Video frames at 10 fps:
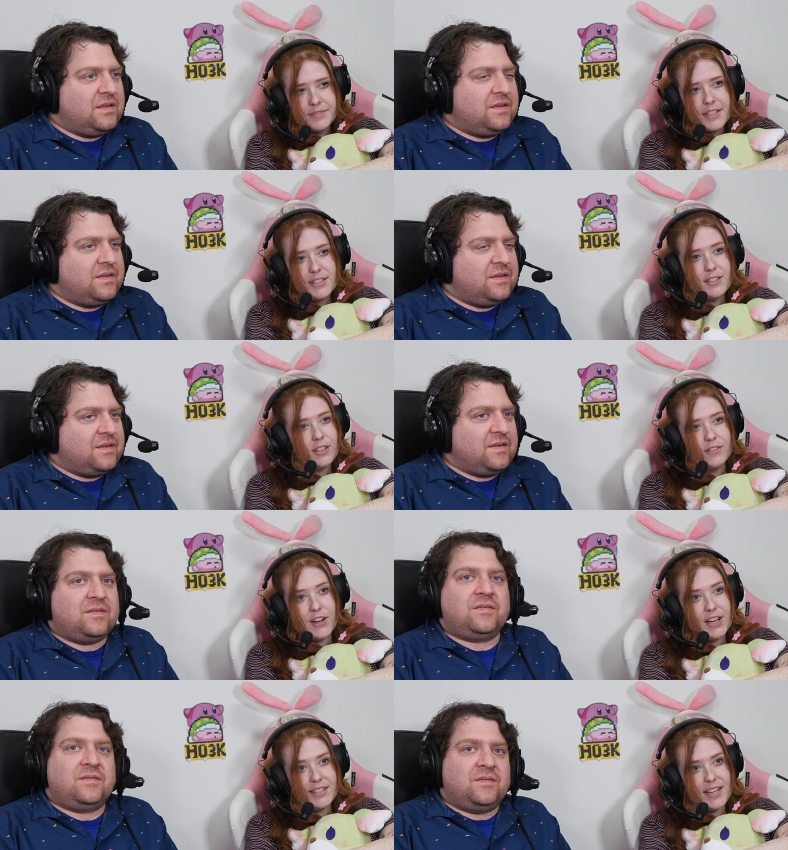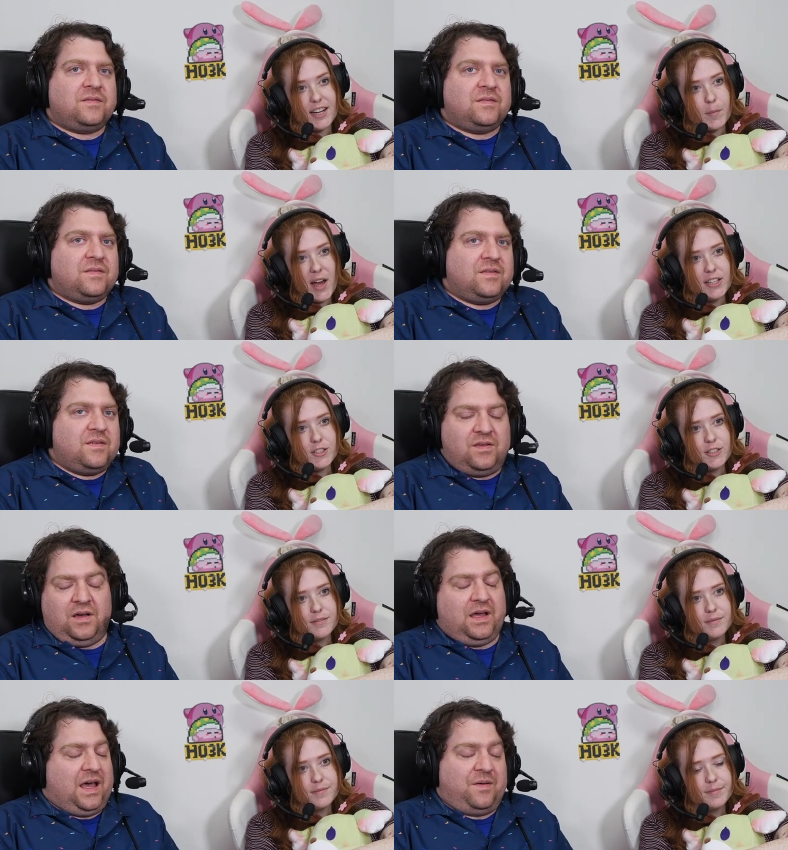Speaker 1: Still a very exciting match.
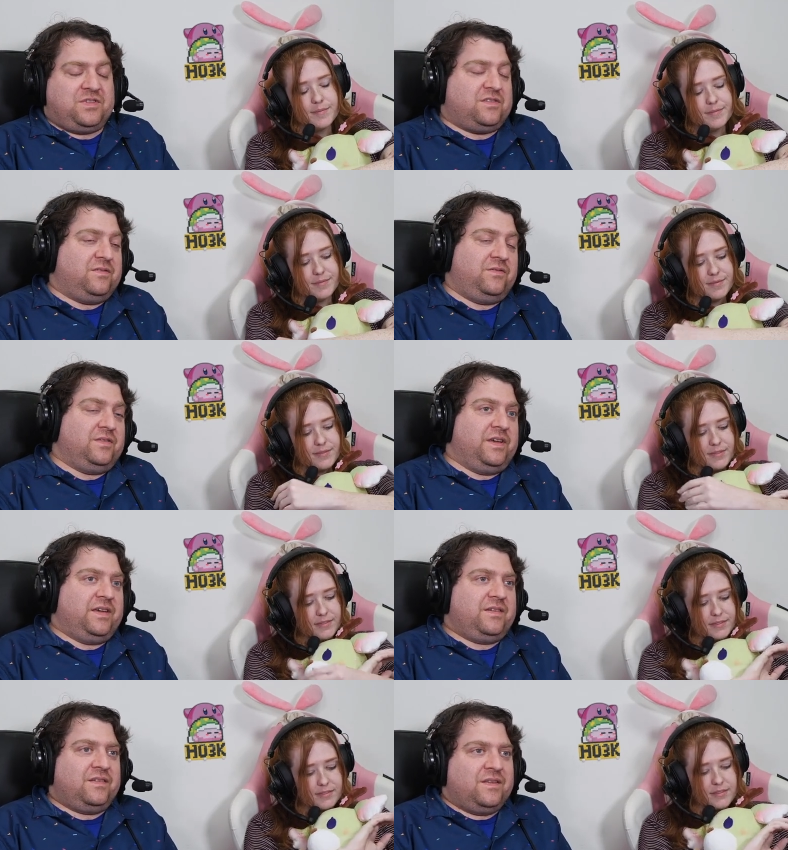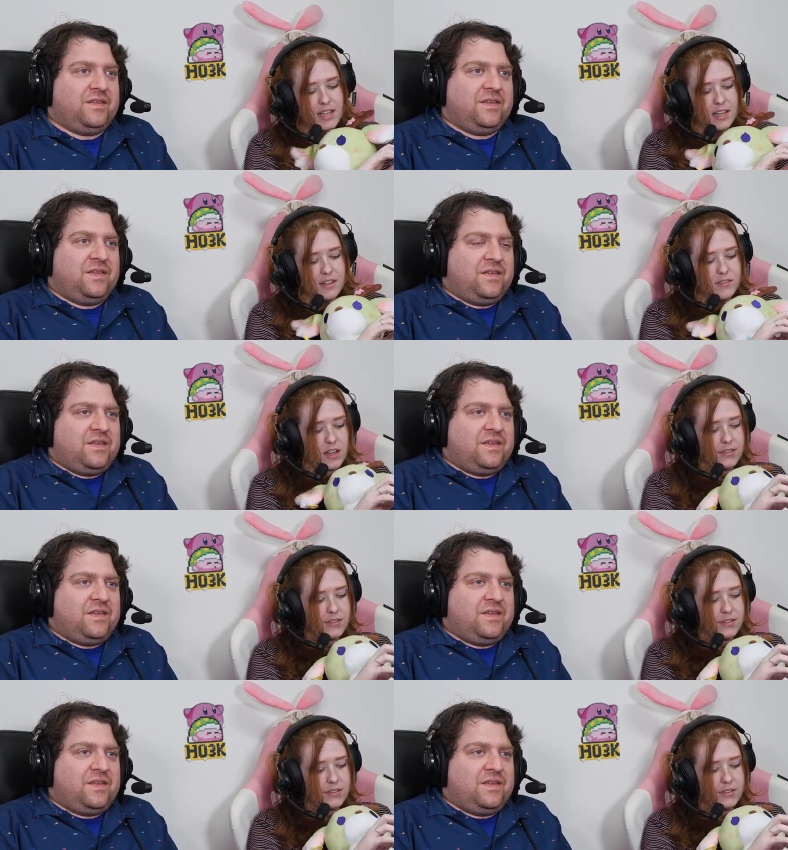
Speaker 2: Absolutely.
Speaker 1: I love that every